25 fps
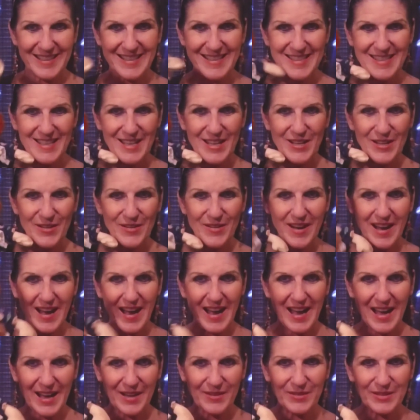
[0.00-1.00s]
So
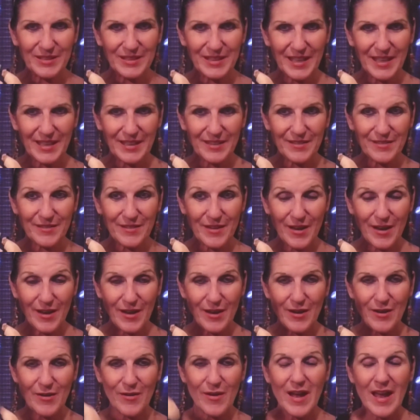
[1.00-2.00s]
I will let you
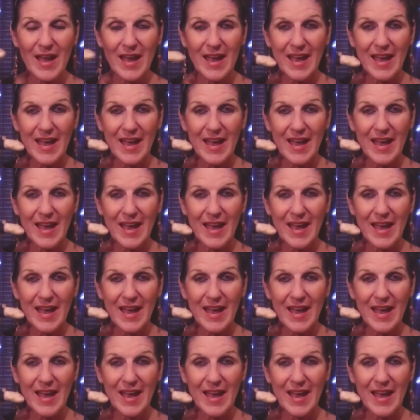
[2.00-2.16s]
know.